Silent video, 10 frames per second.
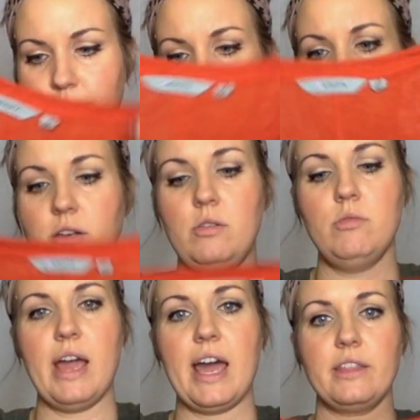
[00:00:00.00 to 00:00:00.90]
from that new
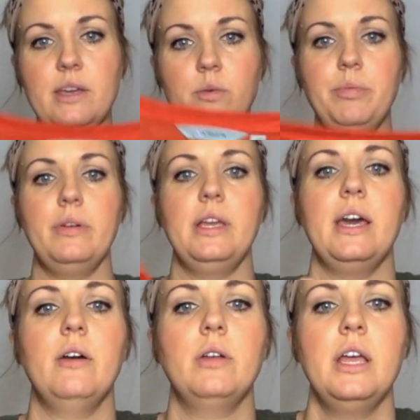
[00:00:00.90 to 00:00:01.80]
rack they were putting
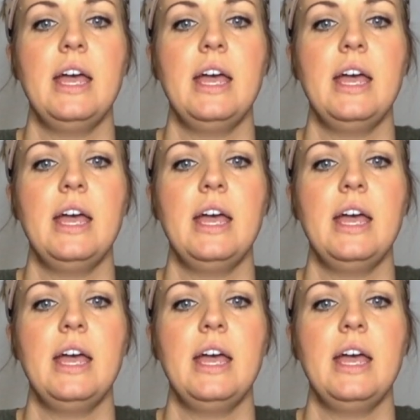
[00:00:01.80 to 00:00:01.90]
out.